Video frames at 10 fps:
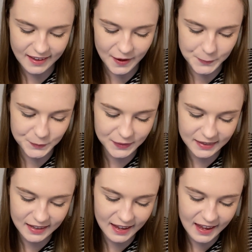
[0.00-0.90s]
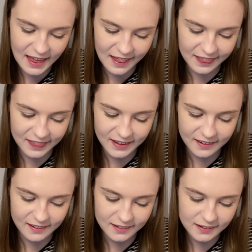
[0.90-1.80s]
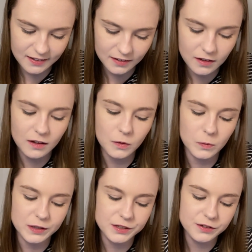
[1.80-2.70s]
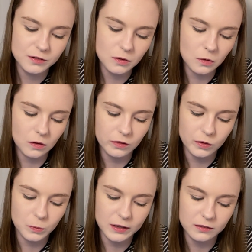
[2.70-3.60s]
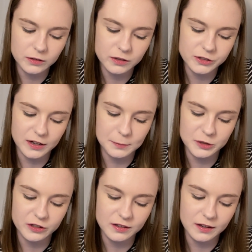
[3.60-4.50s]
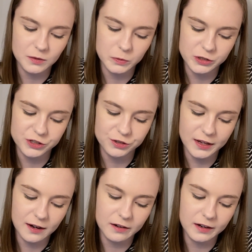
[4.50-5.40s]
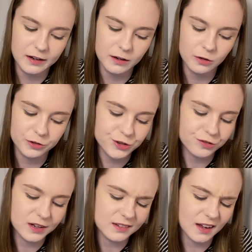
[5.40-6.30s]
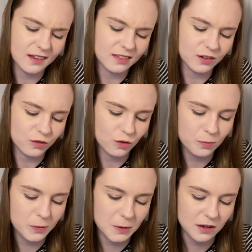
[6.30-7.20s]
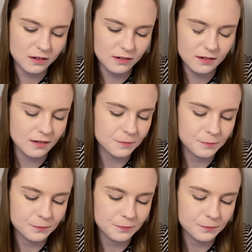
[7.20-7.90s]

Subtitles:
Yeah. Then, what do you call the wheeled contraption in which you carry groceries at the supermarket?